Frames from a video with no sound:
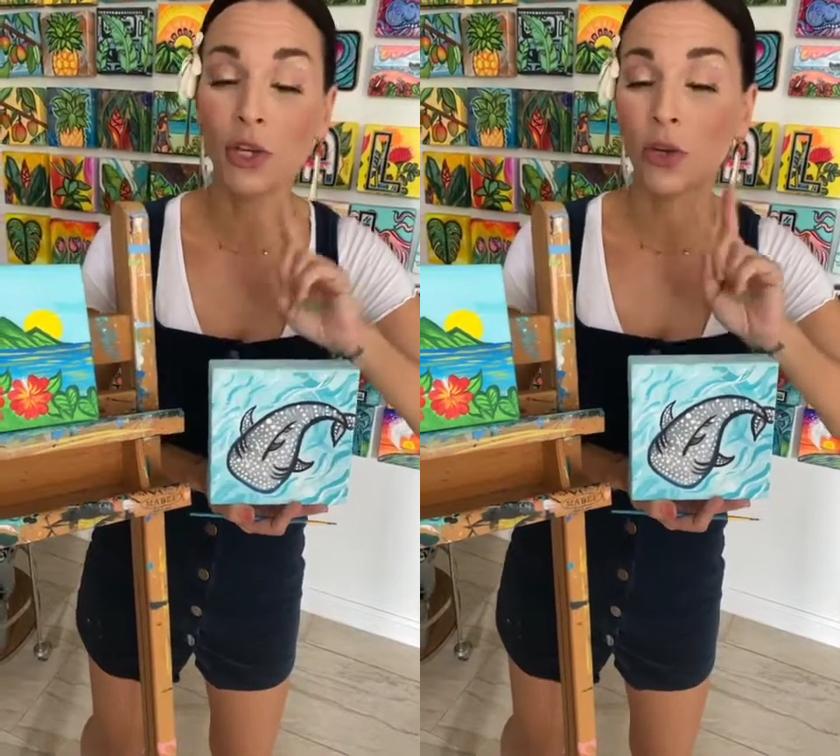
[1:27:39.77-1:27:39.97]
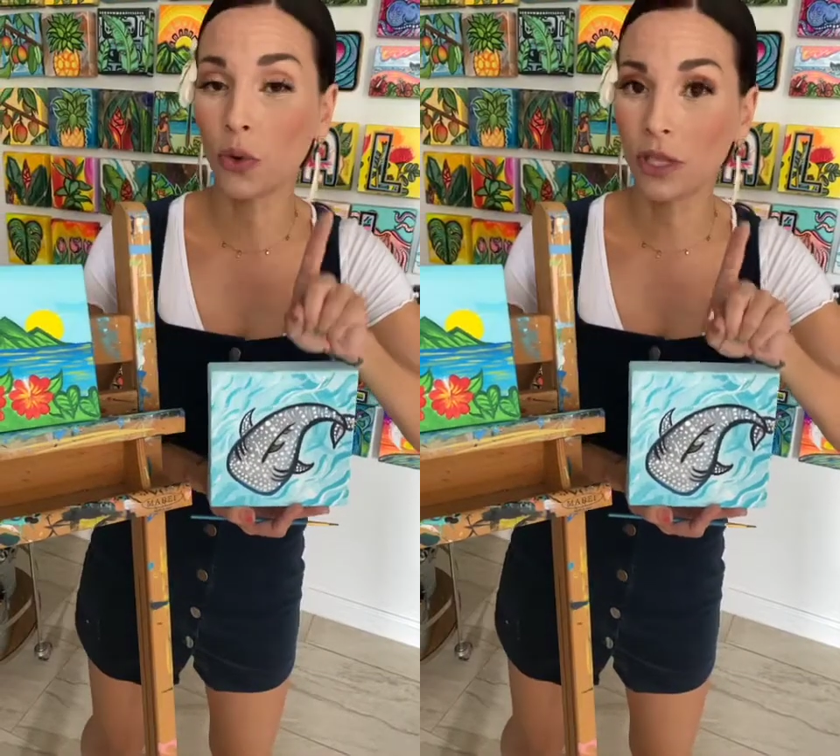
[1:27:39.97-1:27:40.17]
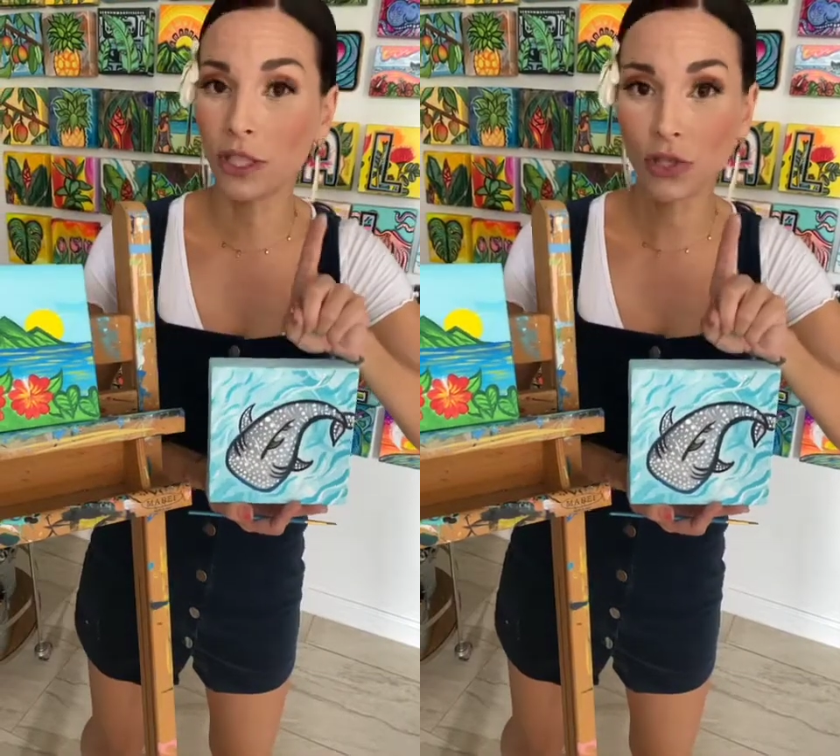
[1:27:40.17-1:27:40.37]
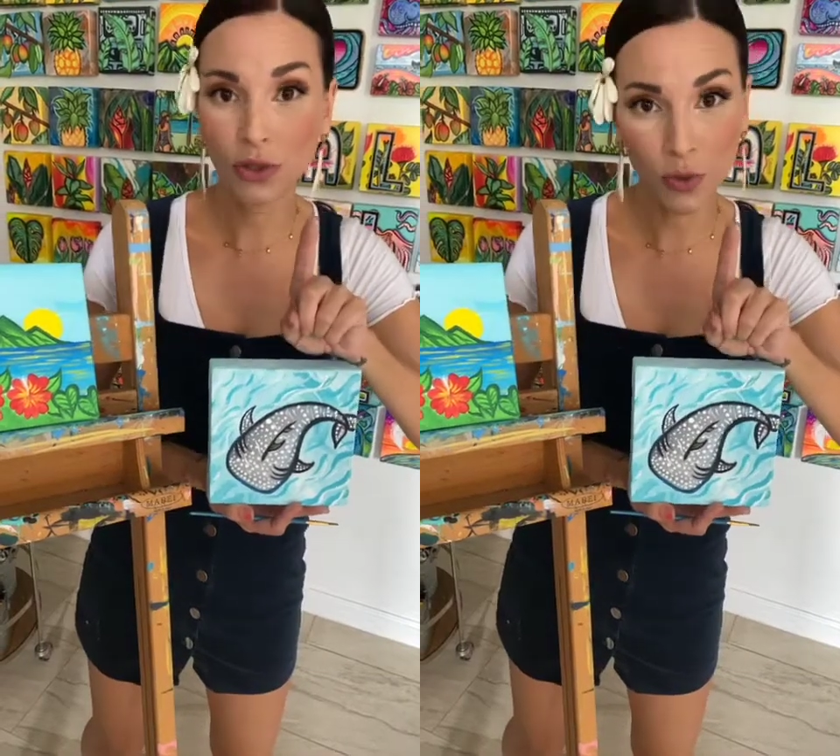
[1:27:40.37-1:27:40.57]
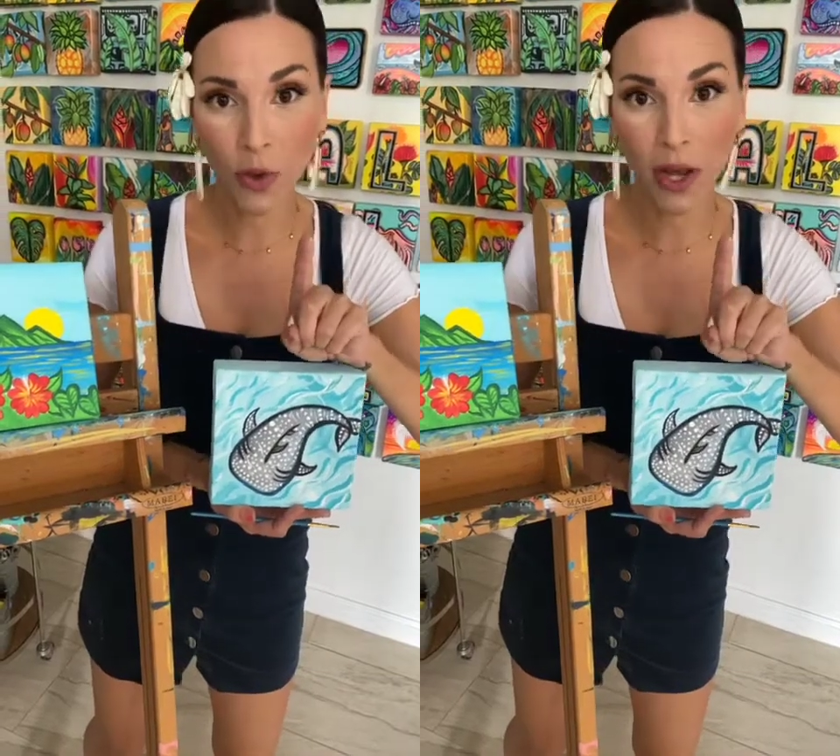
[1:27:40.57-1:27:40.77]
and you can only
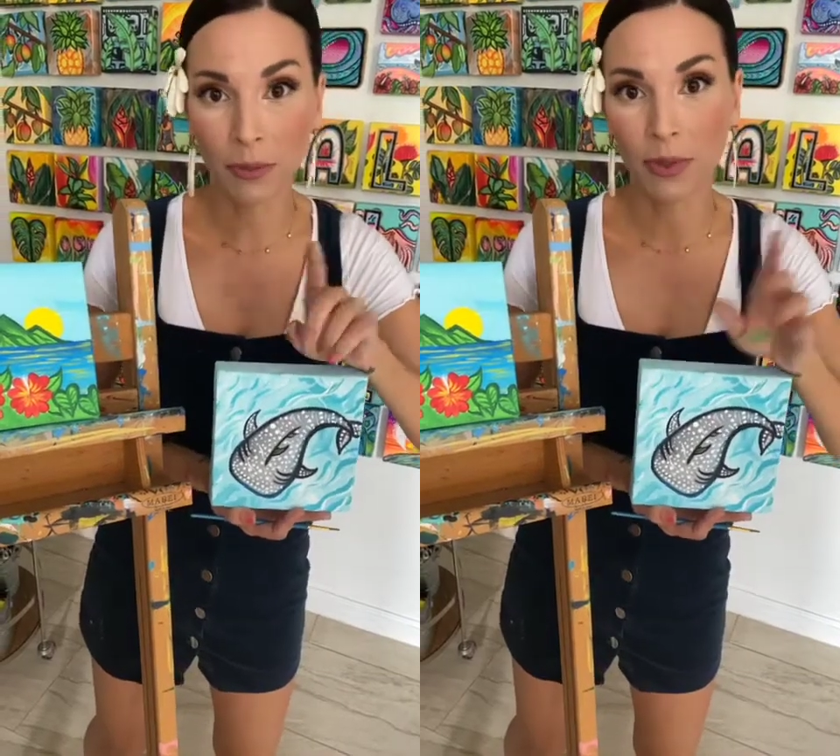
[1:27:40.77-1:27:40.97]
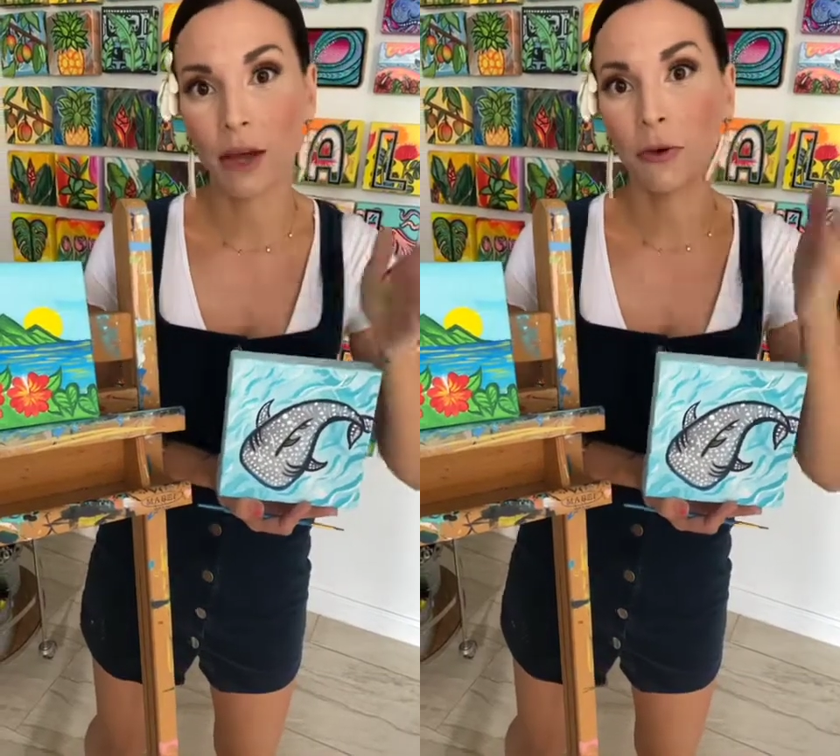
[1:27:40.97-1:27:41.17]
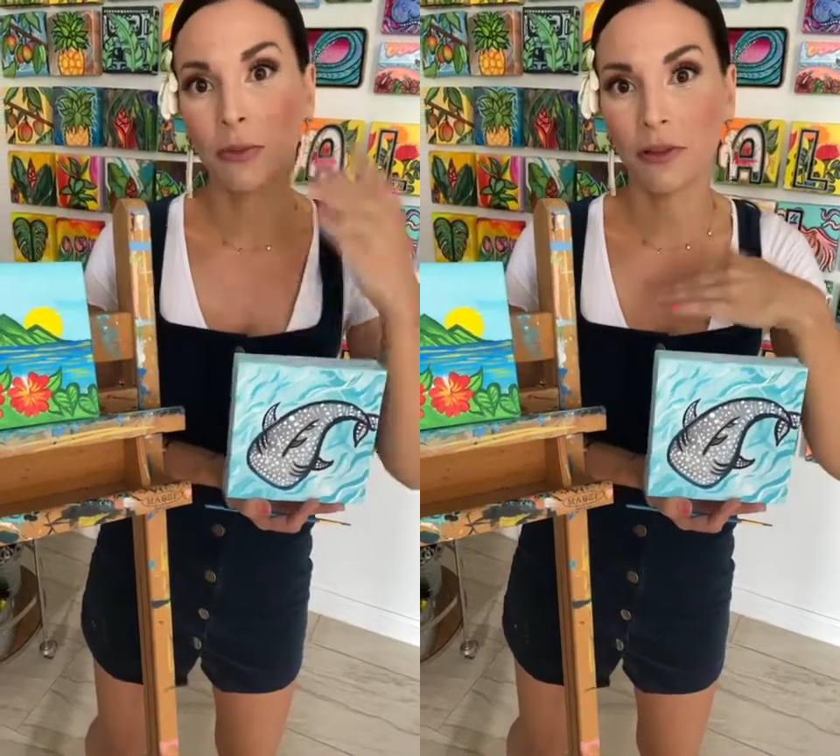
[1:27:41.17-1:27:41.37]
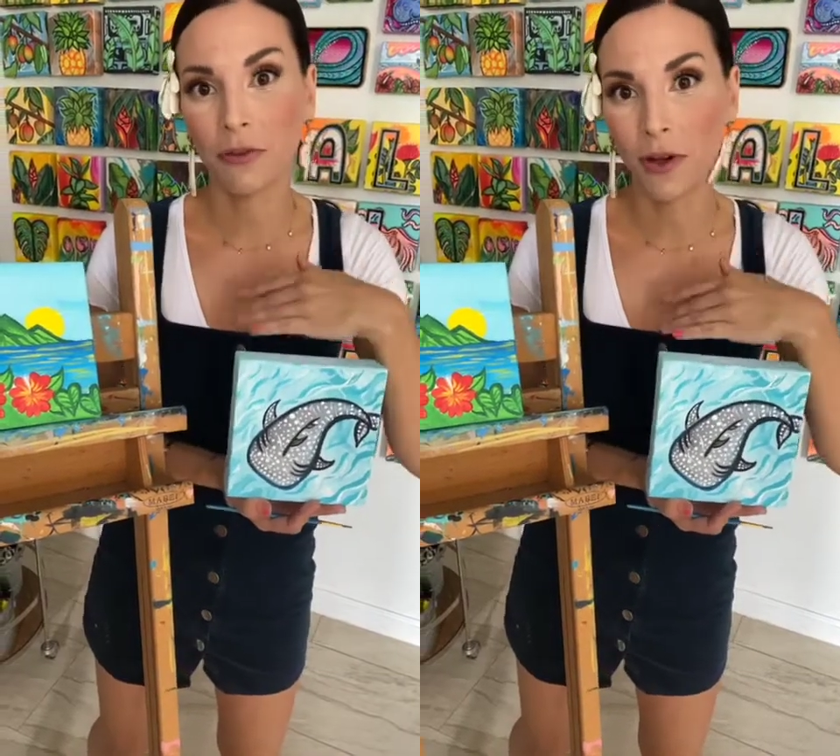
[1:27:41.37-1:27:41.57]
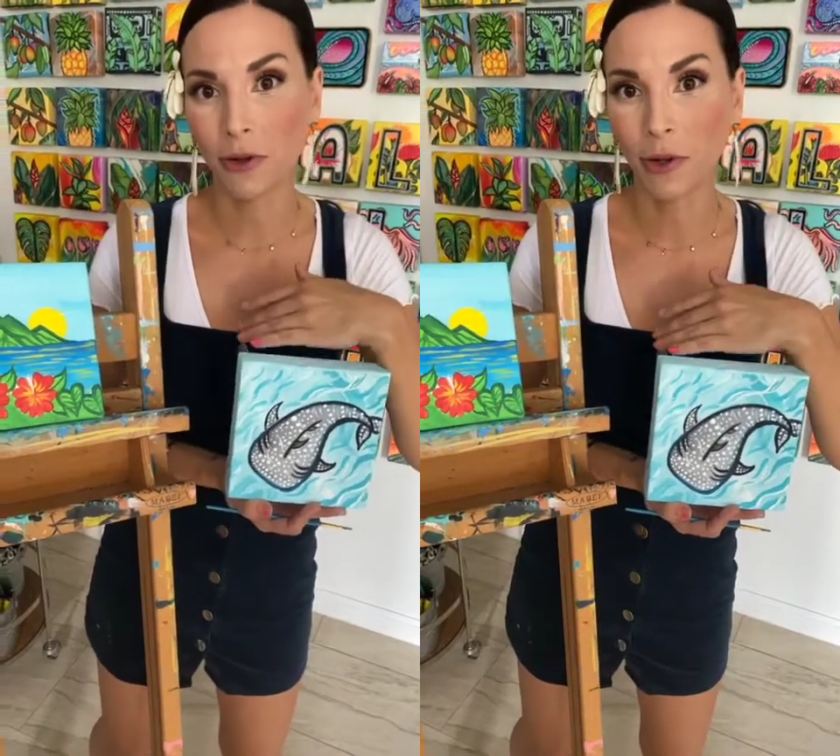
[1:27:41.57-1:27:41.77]
choose one, but that will be the
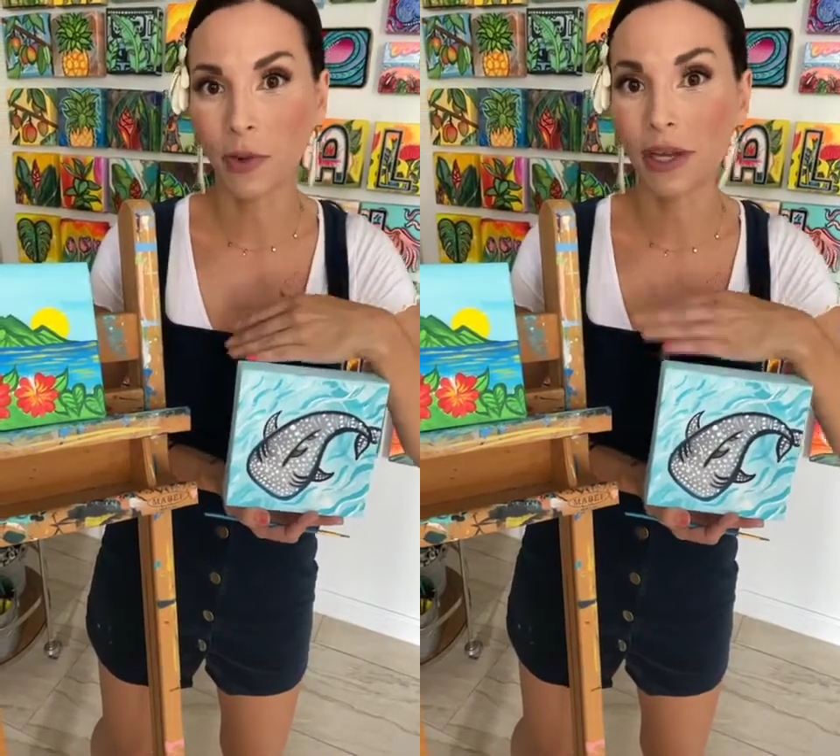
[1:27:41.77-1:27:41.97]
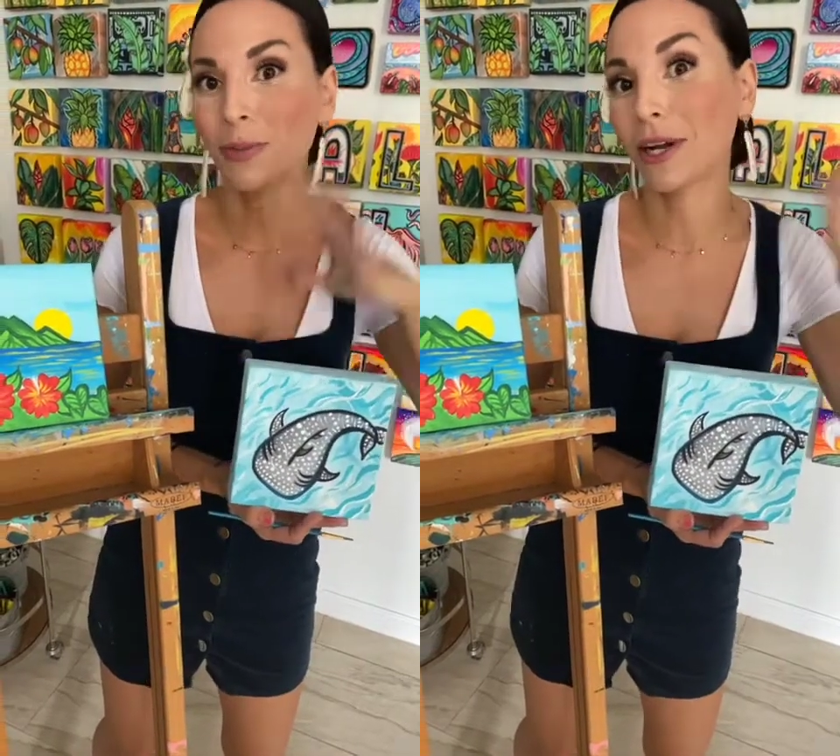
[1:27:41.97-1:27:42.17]
following week.